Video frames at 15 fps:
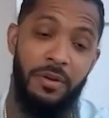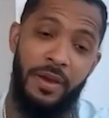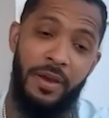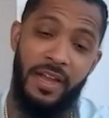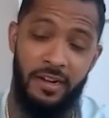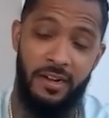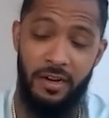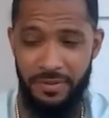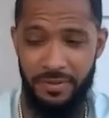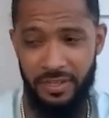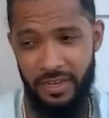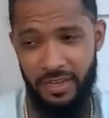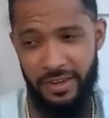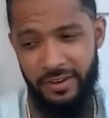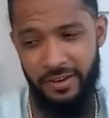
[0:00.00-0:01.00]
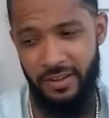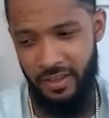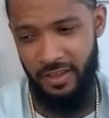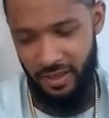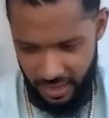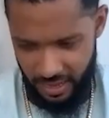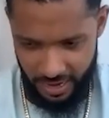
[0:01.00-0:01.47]
opening back up, and then
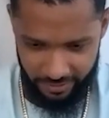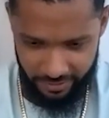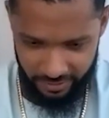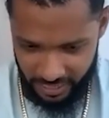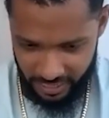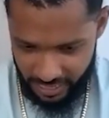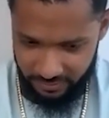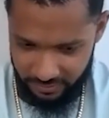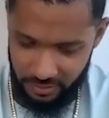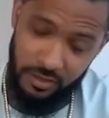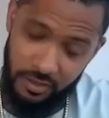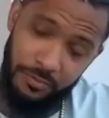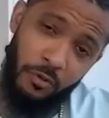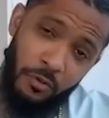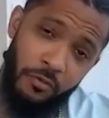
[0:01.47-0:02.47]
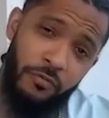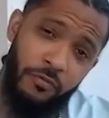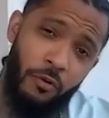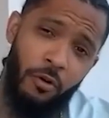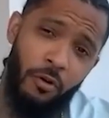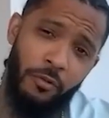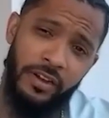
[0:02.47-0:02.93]
how our lives are going to move
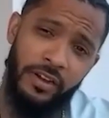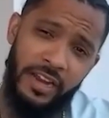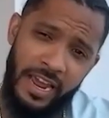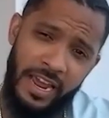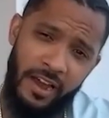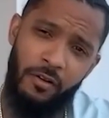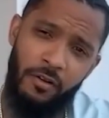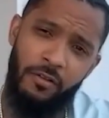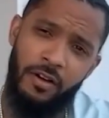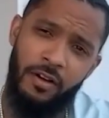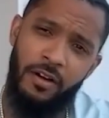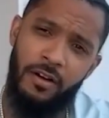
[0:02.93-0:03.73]
forward now